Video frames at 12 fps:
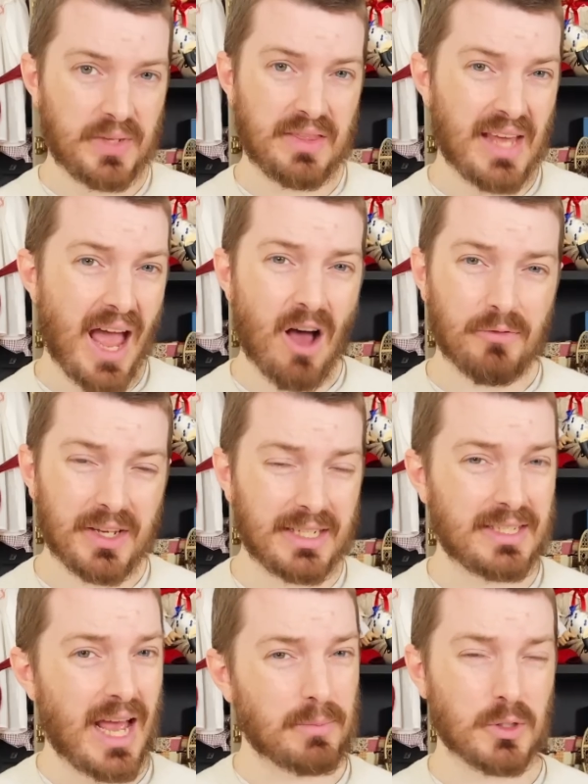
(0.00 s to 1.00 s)
The outfit
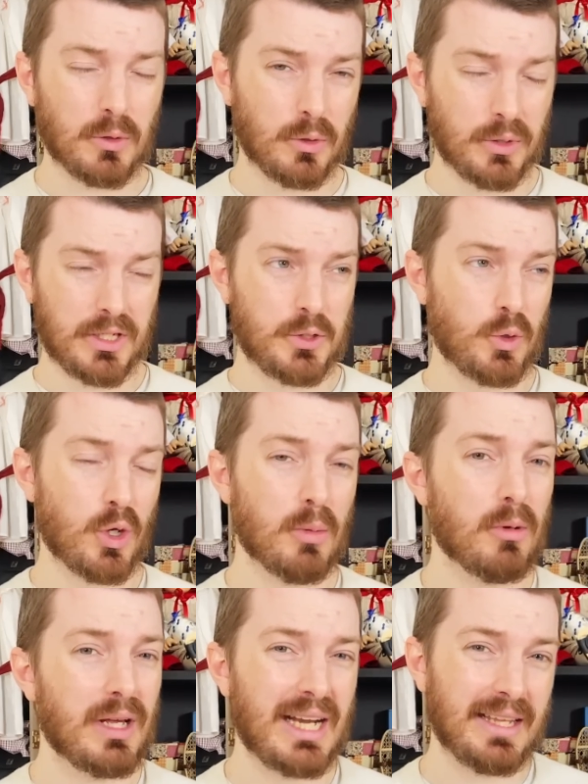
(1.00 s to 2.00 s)
is absolutely
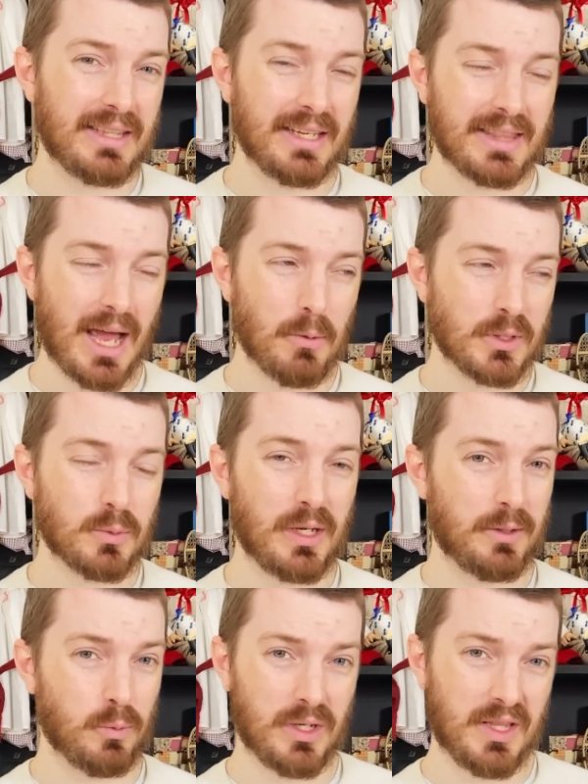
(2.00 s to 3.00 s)
adorable, and I think that was
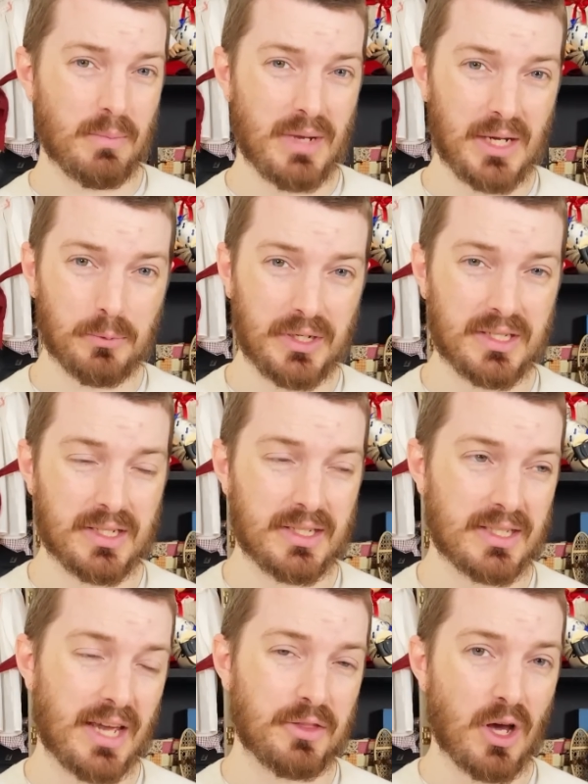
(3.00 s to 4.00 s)
like one of the main
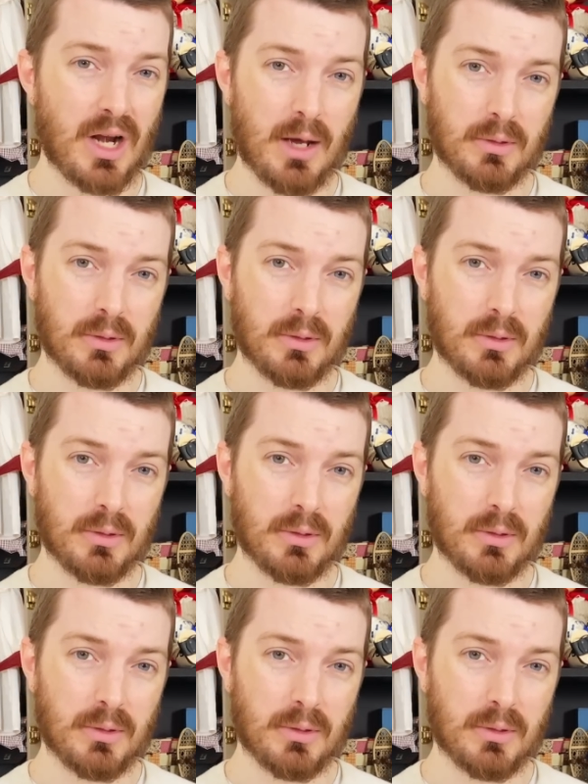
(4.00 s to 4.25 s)
reasons I thought